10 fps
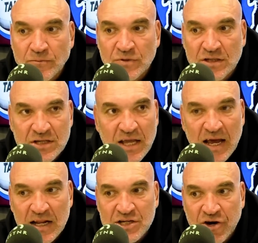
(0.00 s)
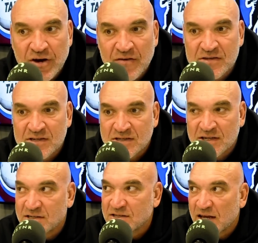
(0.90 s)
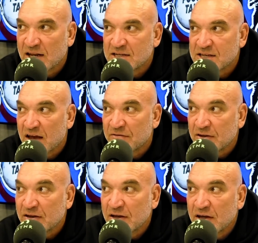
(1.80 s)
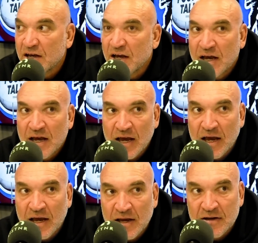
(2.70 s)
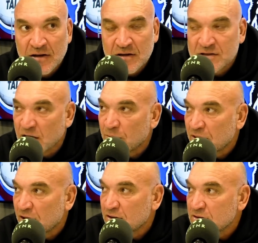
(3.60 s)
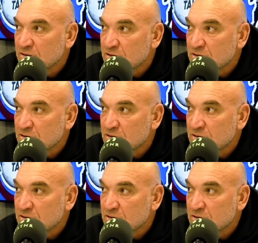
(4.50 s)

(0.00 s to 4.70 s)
with Daly Cherry Evans the season that he's having, and some of the